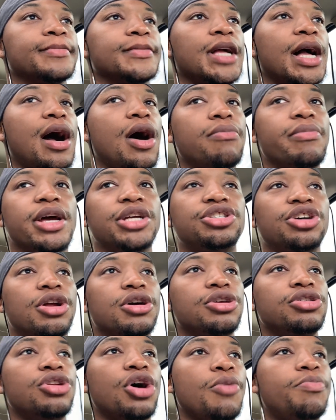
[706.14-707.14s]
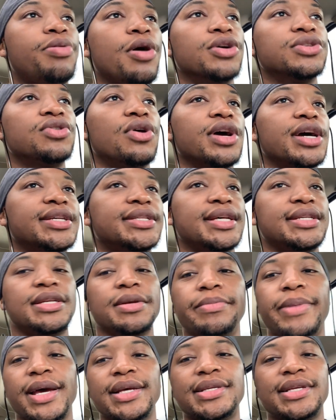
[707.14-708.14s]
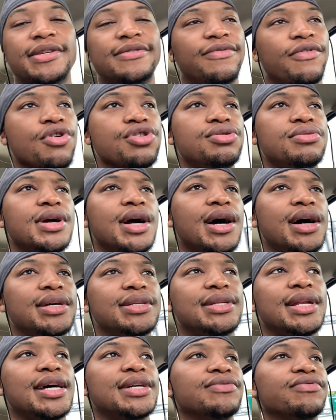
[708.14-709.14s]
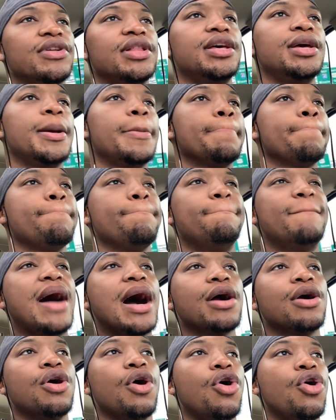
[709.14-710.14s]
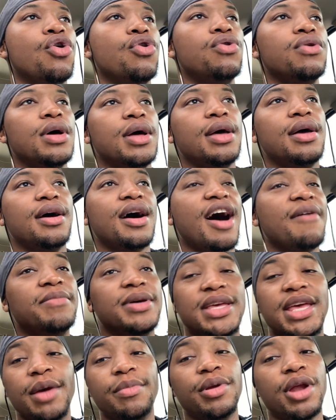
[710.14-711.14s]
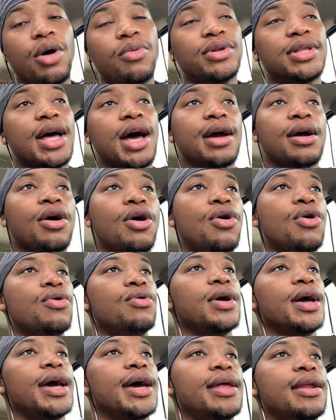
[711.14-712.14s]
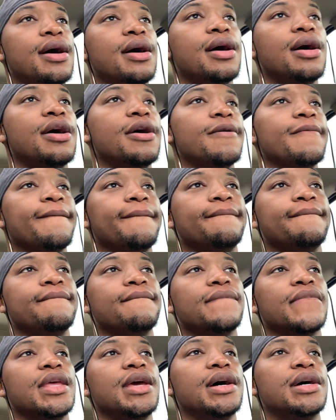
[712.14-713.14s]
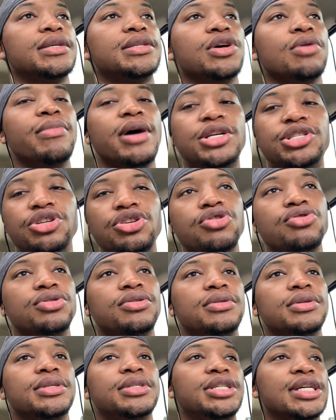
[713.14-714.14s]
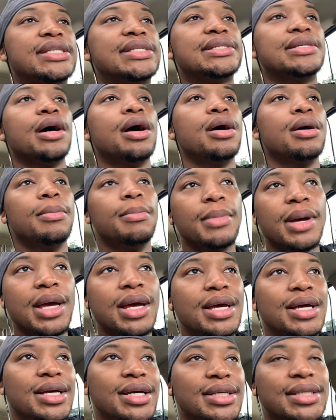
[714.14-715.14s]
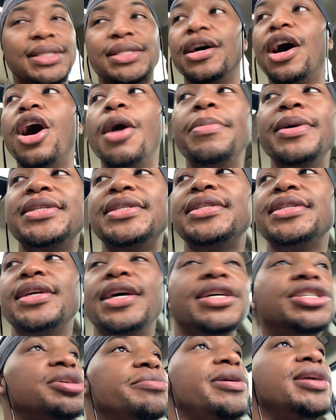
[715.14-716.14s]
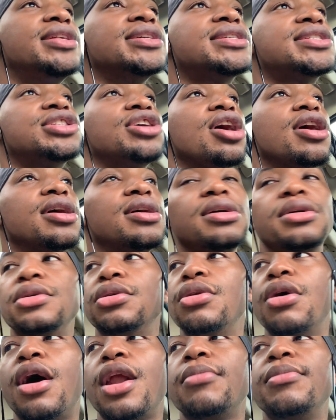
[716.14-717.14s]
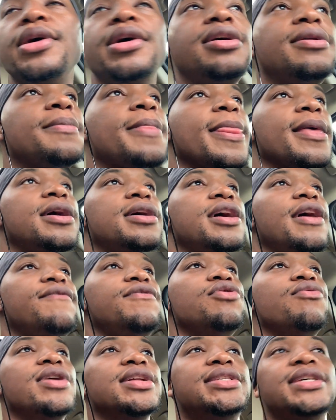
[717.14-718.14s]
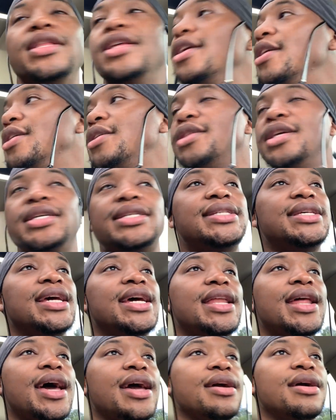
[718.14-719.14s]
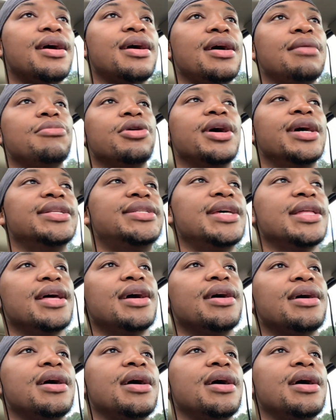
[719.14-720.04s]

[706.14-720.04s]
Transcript: I'll make sure to, you know, post on a consistent basis for you guys. And that's really my goal. I've been keeping up with that goal. And yeah, so make sure you just sub. Sub is, it should be the start. You know what I mean? If you went to the CNA game or into the